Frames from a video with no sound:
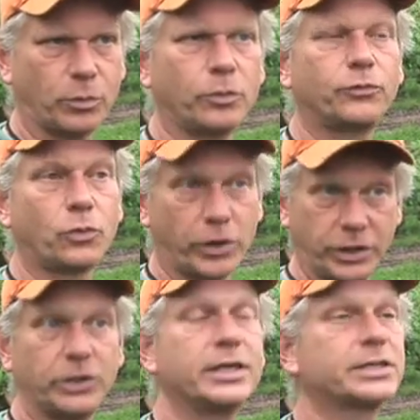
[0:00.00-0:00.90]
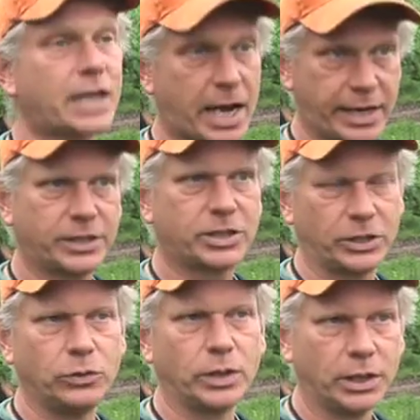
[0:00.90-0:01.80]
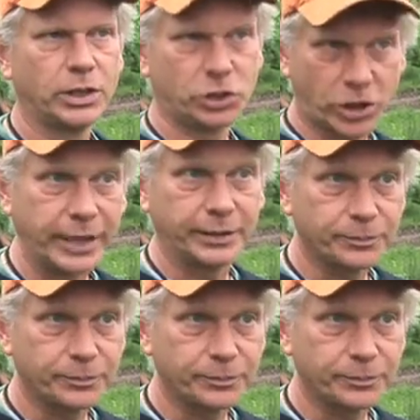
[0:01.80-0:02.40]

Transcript: before you decide to treat.